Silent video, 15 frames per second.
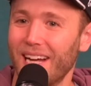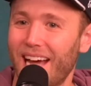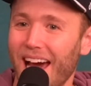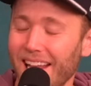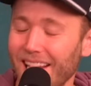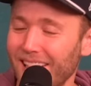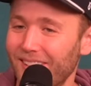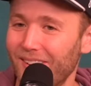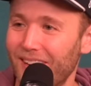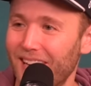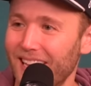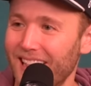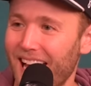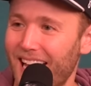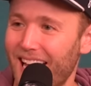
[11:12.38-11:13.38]
kind of look
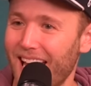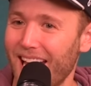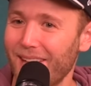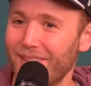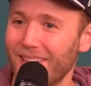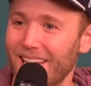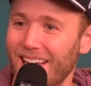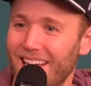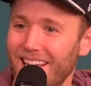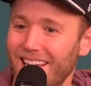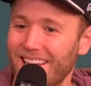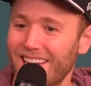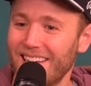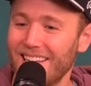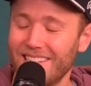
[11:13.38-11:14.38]
at that game and like
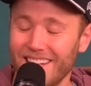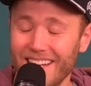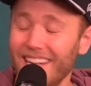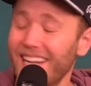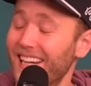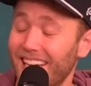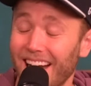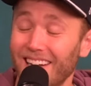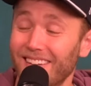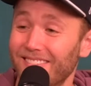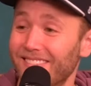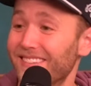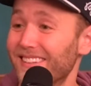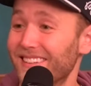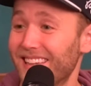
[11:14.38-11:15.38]
Shanahan got,
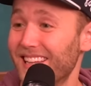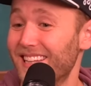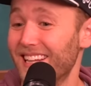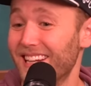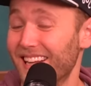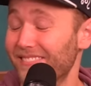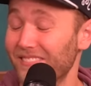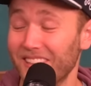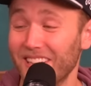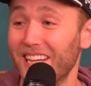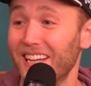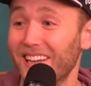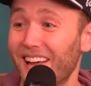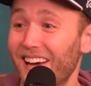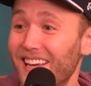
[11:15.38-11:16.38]
they did get really
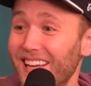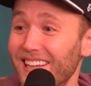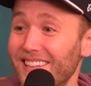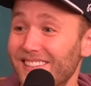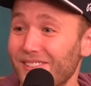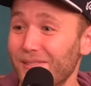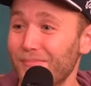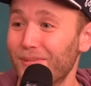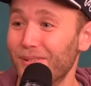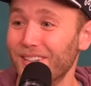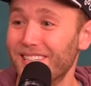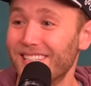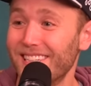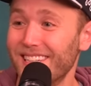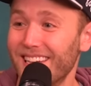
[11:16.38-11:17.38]
unlucky at certain
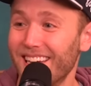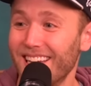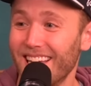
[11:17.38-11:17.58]
points. Yeah.